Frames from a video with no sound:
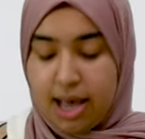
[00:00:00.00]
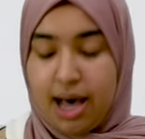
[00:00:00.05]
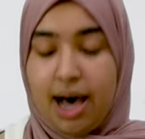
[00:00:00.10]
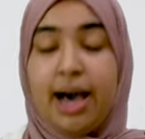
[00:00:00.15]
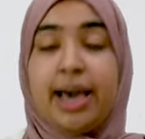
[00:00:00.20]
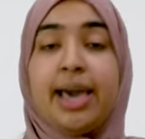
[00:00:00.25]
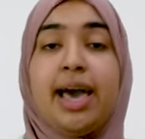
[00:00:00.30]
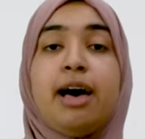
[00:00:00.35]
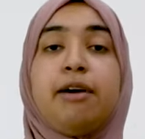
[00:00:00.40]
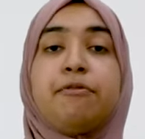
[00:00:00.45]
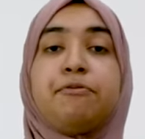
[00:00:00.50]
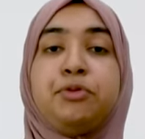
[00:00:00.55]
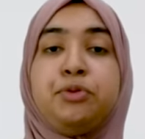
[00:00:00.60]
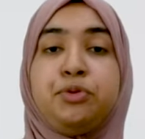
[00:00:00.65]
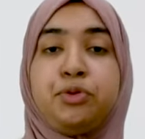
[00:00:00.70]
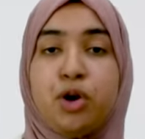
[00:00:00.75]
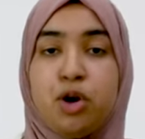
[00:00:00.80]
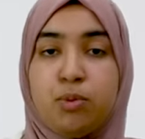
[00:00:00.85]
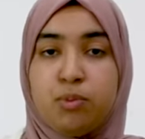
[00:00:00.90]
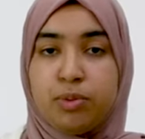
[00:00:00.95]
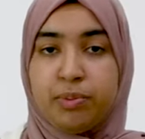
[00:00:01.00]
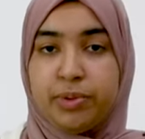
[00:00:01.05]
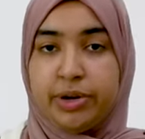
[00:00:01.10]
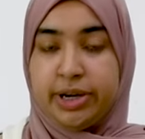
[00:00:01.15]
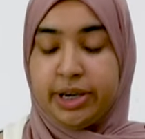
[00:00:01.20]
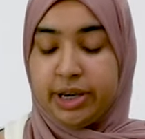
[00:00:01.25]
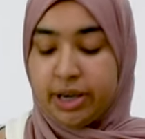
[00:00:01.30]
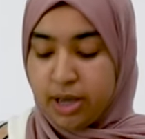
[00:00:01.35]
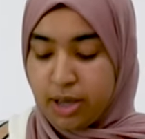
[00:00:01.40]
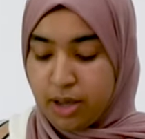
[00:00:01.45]
I have no
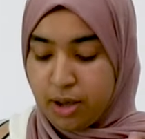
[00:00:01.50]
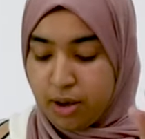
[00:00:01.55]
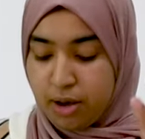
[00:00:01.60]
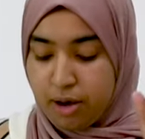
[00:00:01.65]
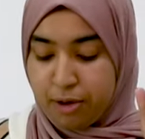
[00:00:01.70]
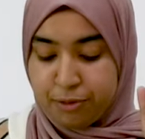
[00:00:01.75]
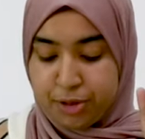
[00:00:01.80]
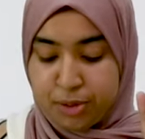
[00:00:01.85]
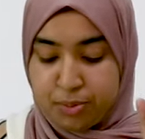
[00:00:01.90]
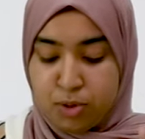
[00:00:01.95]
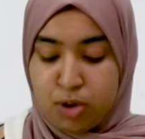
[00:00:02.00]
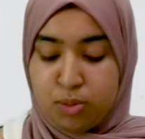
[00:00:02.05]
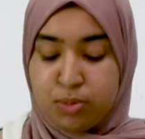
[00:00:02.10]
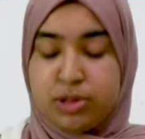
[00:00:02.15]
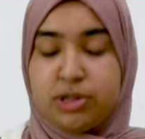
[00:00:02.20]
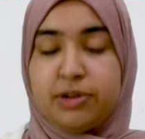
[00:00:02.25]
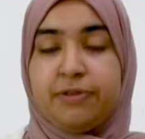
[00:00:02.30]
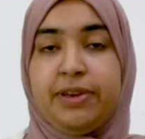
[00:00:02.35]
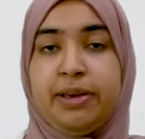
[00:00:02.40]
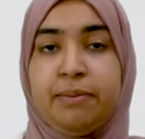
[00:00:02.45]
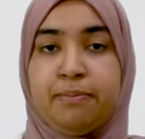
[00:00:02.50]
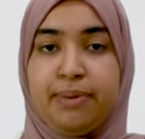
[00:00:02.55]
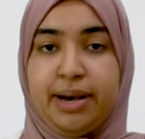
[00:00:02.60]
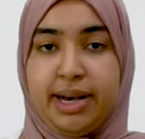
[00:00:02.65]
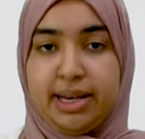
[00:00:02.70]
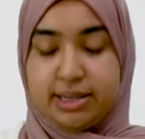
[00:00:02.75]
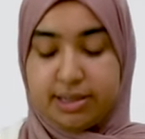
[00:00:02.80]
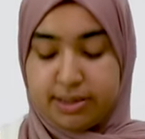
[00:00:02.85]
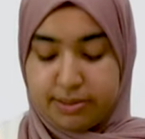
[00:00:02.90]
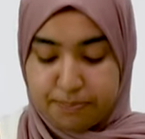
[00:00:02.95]
memory of the moment of
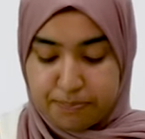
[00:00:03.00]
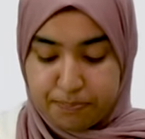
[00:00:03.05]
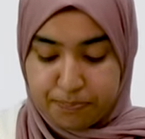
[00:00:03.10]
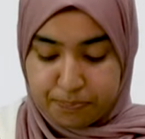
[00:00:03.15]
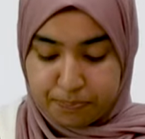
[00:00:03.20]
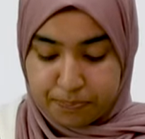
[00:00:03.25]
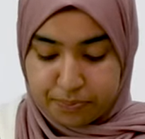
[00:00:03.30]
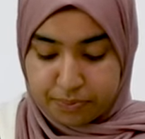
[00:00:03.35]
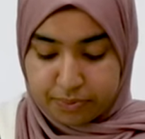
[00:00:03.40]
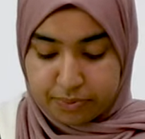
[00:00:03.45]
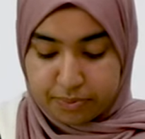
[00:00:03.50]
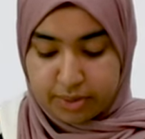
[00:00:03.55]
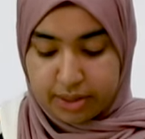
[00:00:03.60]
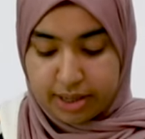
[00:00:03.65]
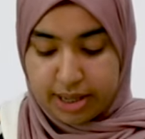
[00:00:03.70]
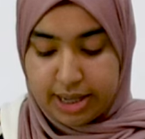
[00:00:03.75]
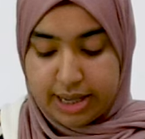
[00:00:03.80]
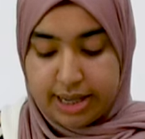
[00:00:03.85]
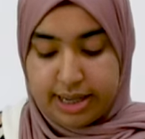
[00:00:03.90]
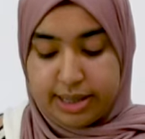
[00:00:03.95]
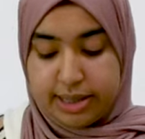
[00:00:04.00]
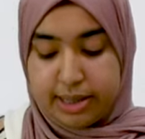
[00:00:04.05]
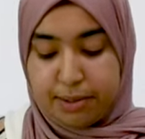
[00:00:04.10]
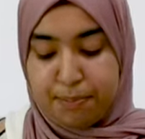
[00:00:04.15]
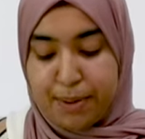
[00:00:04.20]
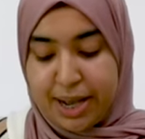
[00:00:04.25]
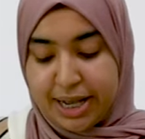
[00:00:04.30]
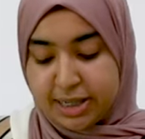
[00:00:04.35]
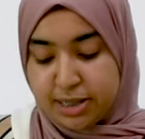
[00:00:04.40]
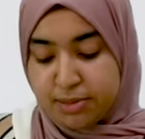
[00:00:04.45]
impact. The
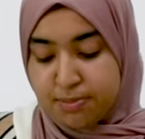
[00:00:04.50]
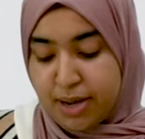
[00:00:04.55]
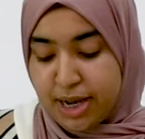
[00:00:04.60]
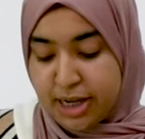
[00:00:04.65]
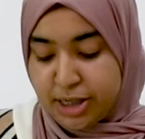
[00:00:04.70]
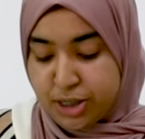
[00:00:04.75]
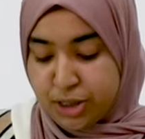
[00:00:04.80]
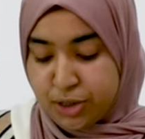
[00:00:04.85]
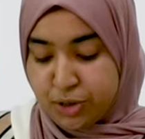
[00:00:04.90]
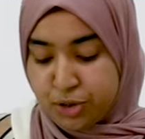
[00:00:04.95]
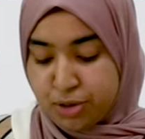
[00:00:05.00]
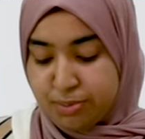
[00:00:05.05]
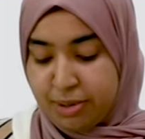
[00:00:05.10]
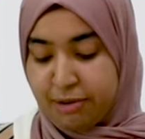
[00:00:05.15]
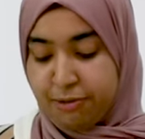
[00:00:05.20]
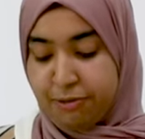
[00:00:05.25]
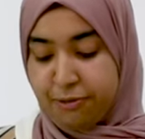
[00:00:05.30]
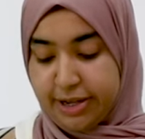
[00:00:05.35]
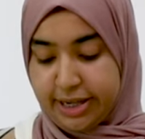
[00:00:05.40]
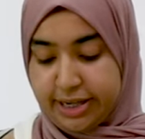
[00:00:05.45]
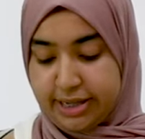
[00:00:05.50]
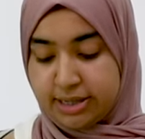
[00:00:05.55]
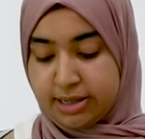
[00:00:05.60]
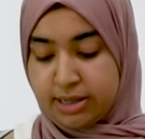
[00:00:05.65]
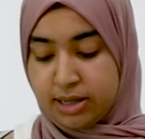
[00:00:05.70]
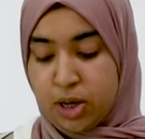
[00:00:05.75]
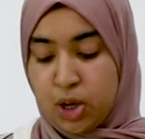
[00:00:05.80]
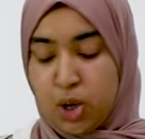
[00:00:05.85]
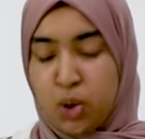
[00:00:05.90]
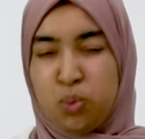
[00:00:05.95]
bat smashed into my
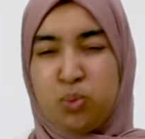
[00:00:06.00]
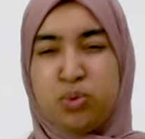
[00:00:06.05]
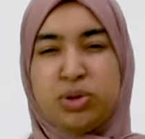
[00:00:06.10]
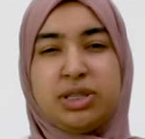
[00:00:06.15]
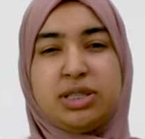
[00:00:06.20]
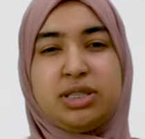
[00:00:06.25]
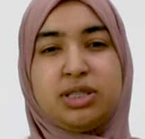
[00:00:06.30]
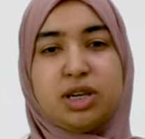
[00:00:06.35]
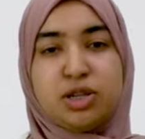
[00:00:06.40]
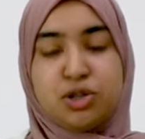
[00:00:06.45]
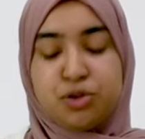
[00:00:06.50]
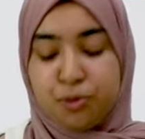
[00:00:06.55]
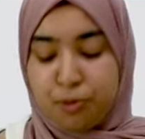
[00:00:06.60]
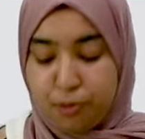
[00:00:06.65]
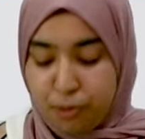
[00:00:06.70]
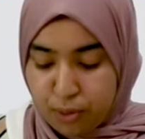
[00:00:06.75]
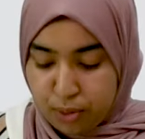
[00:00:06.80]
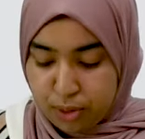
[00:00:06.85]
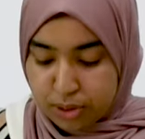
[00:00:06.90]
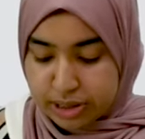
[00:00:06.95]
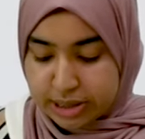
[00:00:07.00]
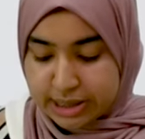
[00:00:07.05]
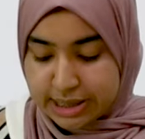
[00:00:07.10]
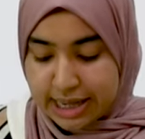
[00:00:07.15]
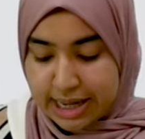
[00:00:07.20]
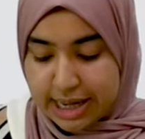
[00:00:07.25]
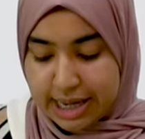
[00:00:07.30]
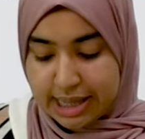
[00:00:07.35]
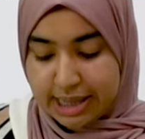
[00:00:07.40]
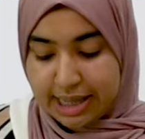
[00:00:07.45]
face with such force
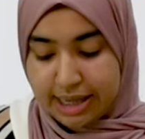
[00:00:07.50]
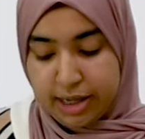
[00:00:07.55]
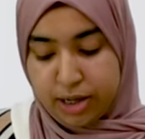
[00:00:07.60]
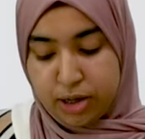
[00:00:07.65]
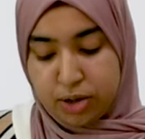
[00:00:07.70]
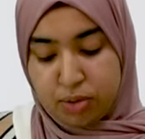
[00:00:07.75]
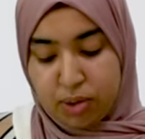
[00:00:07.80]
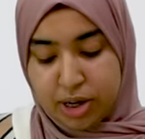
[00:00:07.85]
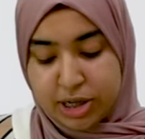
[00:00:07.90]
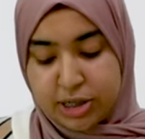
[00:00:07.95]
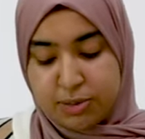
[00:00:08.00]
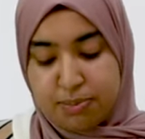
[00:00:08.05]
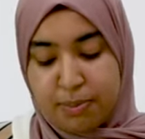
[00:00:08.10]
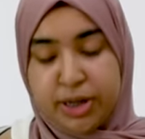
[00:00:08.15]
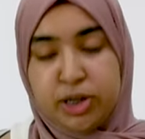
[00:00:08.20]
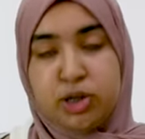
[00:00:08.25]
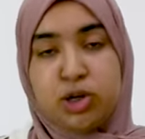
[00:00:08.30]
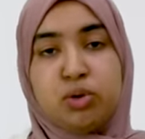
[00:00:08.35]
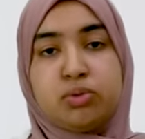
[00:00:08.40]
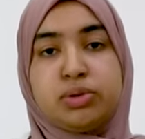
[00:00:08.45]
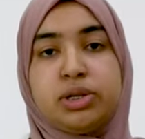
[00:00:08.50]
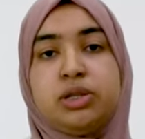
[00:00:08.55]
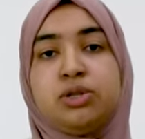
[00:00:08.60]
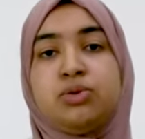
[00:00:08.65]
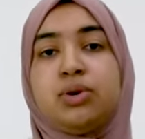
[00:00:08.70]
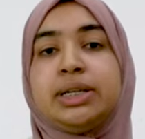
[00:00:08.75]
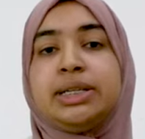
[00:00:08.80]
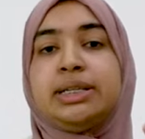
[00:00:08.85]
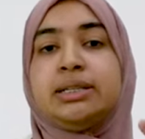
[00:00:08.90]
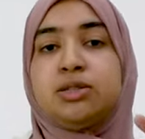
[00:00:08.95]
that it crushed my nose
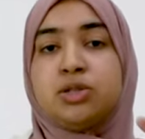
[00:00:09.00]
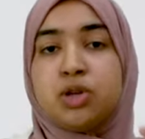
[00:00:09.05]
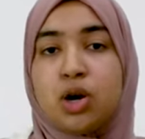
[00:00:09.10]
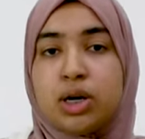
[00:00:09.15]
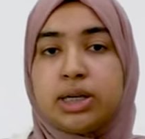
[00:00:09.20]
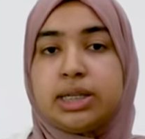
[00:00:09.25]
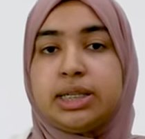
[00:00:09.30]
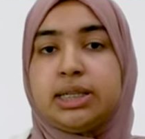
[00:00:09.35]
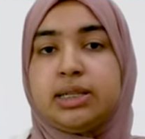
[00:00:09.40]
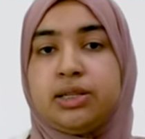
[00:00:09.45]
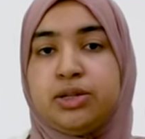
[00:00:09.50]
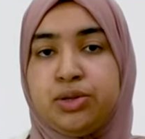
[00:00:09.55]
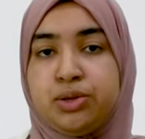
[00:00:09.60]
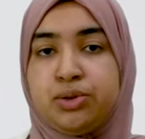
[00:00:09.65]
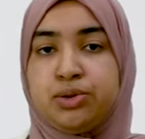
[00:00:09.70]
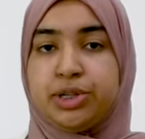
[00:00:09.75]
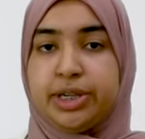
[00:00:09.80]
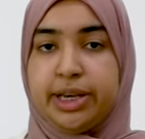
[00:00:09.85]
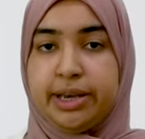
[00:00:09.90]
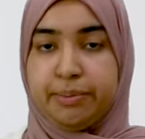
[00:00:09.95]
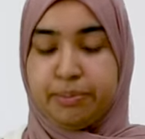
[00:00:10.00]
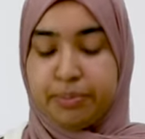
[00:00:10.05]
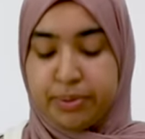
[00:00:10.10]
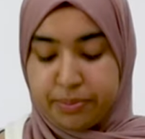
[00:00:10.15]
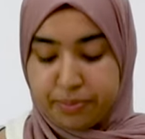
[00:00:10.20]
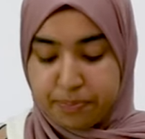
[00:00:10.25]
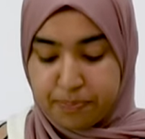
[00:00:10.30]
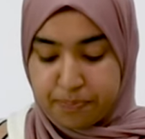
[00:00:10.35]
into a distorted U-shape.